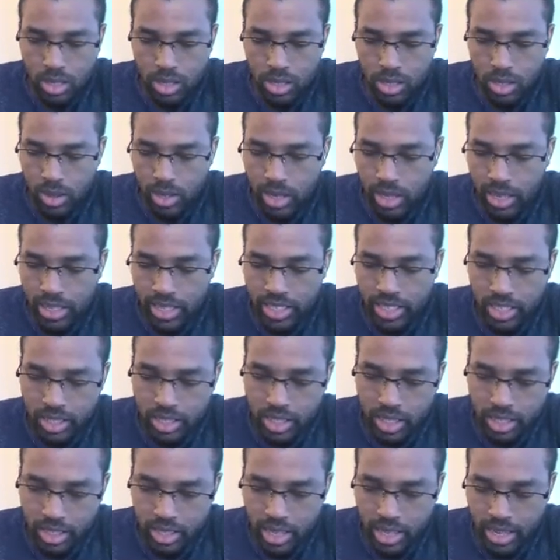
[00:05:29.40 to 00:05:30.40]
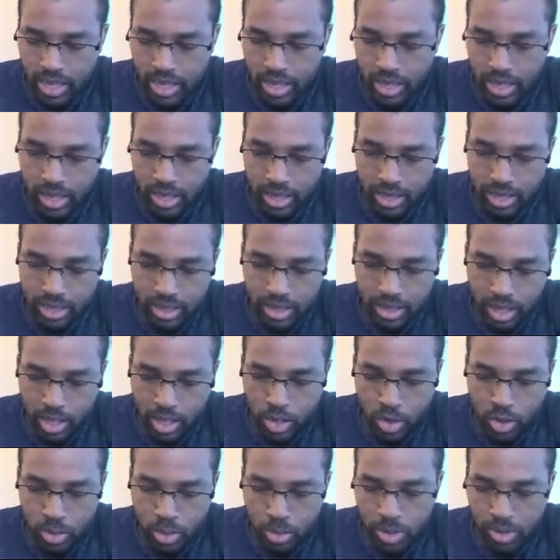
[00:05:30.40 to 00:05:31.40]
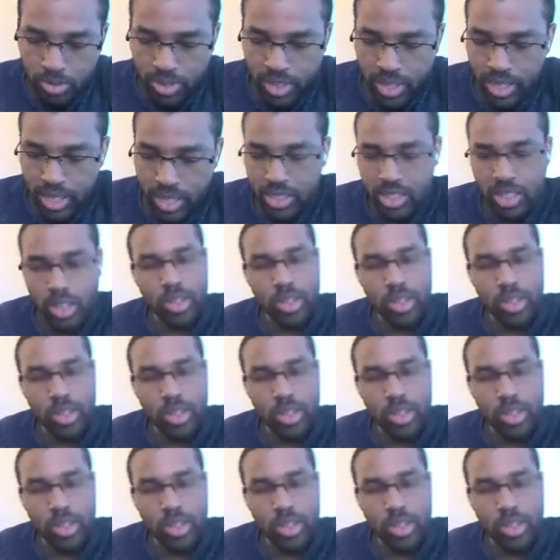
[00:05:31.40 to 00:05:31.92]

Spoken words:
So a collection is just like a group of things,